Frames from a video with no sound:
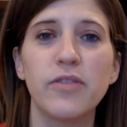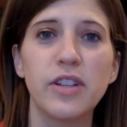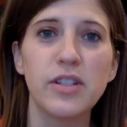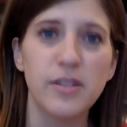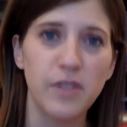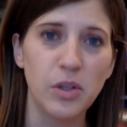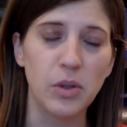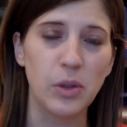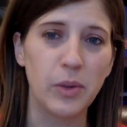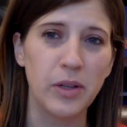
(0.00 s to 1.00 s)
for those of you who
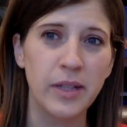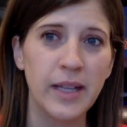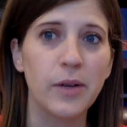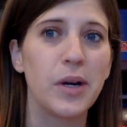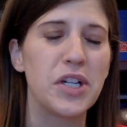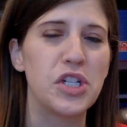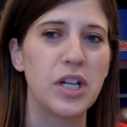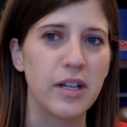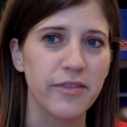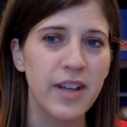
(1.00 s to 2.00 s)
are wondering that
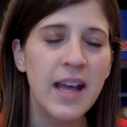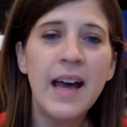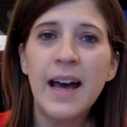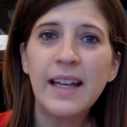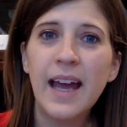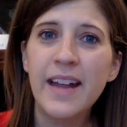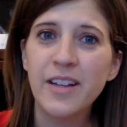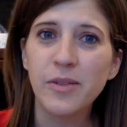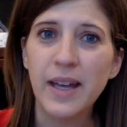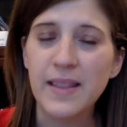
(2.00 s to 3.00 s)
question of can
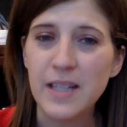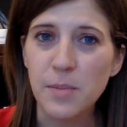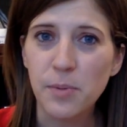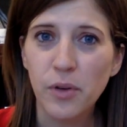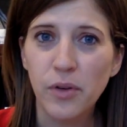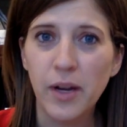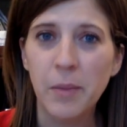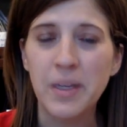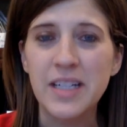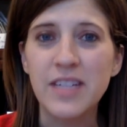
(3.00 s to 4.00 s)
you get this
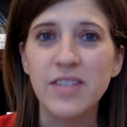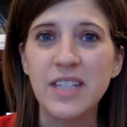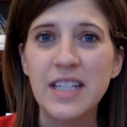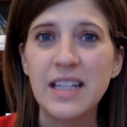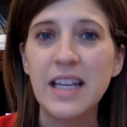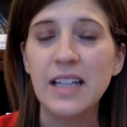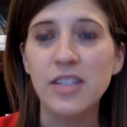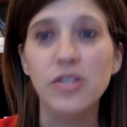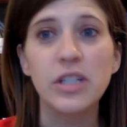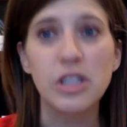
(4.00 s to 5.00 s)
program on a DVD, the
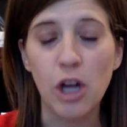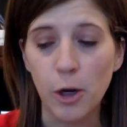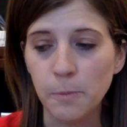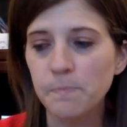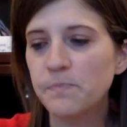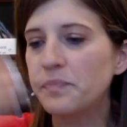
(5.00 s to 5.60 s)
answer is no.